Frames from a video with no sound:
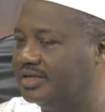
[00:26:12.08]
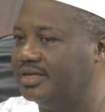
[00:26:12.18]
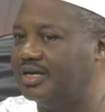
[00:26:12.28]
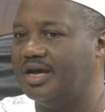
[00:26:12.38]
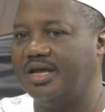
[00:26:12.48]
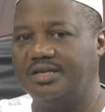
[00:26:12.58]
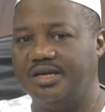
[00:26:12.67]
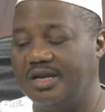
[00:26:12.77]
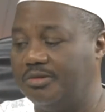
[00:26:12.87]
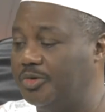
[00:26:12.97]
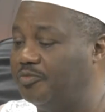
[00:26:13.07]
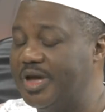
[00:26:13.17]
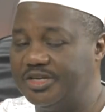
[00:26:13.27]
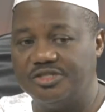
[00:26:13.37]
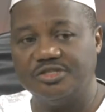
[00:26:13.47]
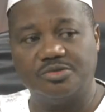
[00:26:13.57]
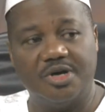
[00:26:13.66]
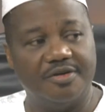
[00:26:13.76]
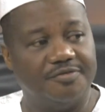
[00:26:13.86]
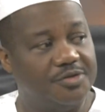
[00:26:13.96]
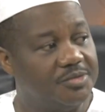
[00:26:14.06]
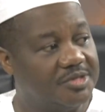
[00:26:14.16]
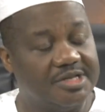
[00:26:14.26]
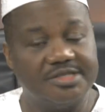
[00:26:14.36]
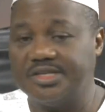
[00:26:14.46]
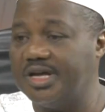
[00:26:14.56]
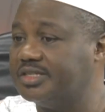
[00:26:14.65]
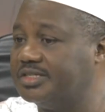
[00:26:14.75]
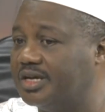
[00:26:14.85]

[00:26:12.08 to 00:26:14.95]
And then we've mentioned quite a few things that